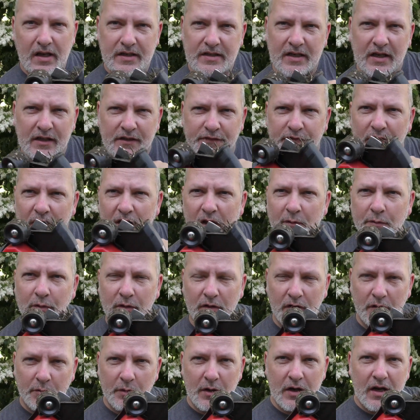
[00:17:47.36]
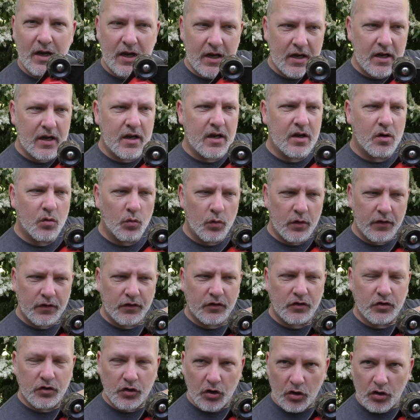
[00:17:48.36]
It does fill up a little bit here
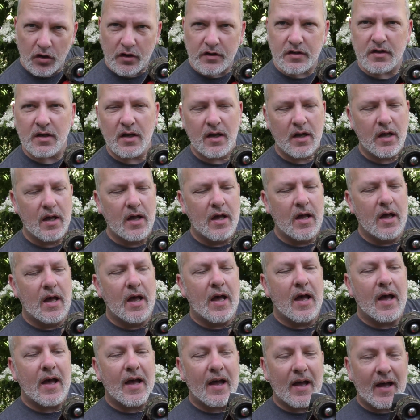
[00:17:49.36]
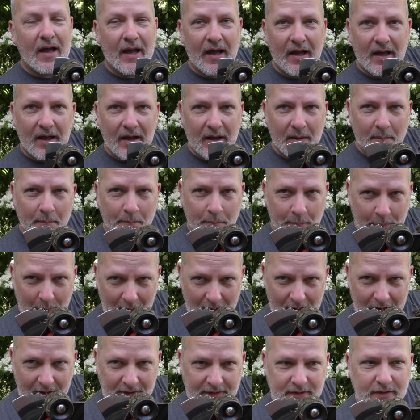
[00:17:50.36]
with dirt,
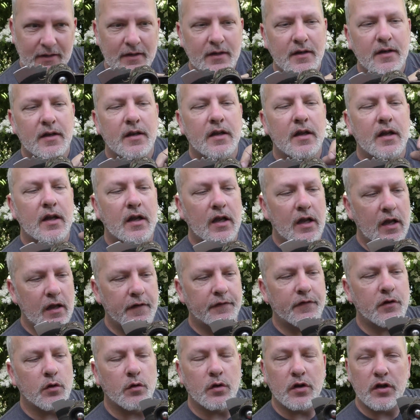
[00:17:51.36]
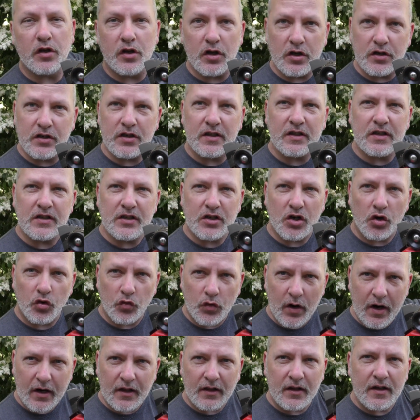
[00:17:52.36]
but if you are using this
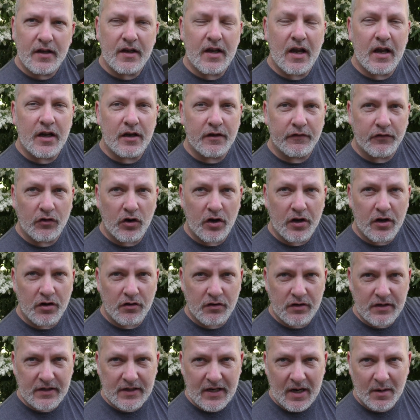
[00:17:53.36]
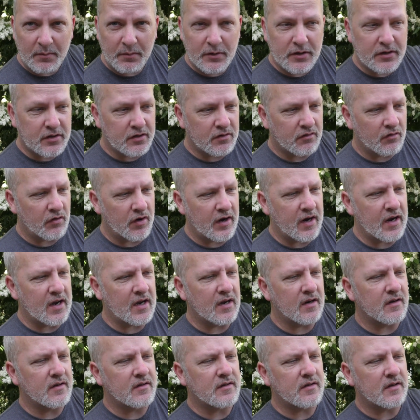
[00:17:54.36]
correctly and you've got your established
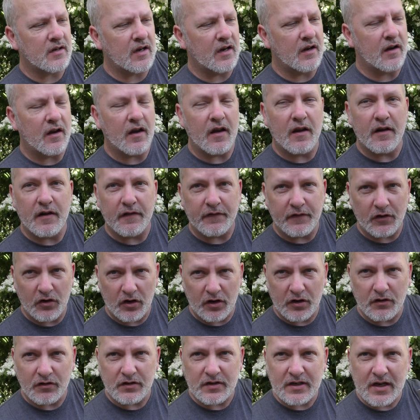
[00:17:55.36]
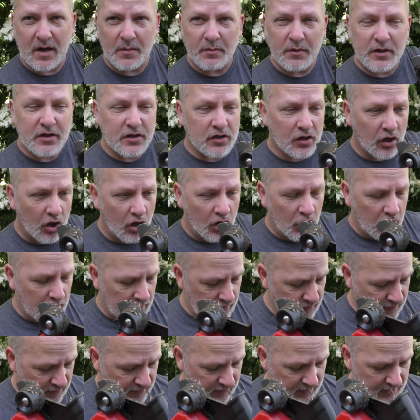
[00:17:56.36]
ground and if you've got your established
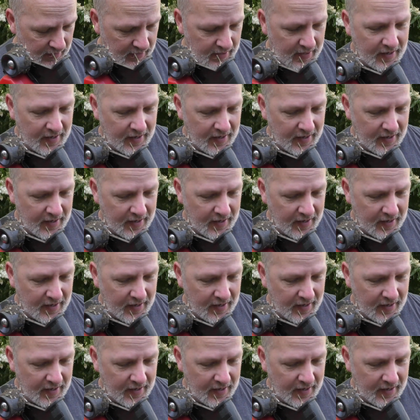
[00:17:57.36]
lines